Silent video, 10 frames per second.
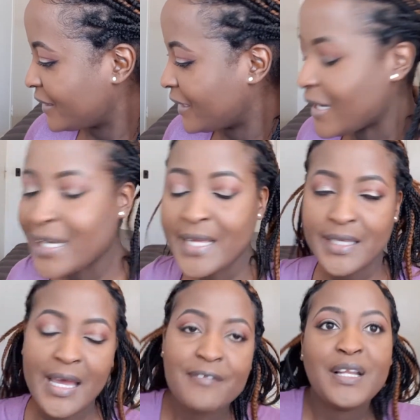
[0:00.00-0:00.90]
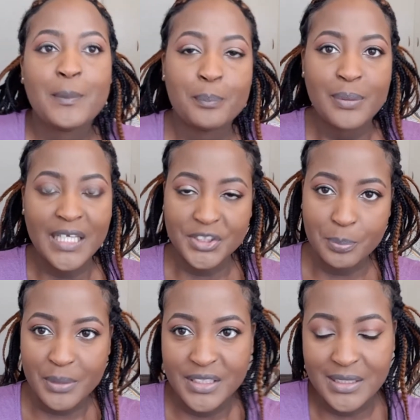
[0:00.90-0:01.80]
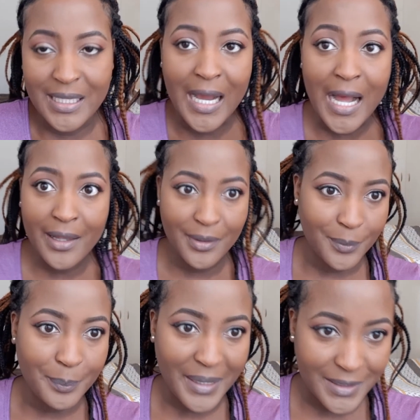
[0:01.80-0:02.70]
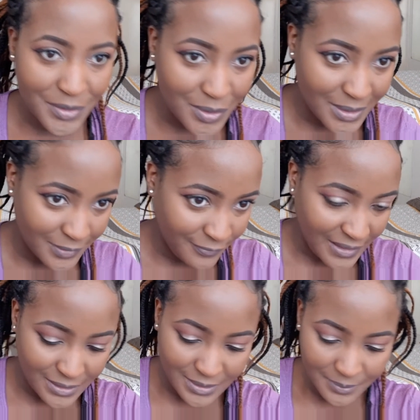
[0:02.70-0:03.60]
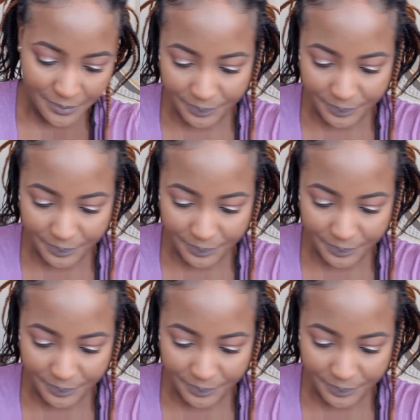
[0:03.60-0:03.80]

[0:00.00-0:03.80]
I feel like blush brings the color back to the face.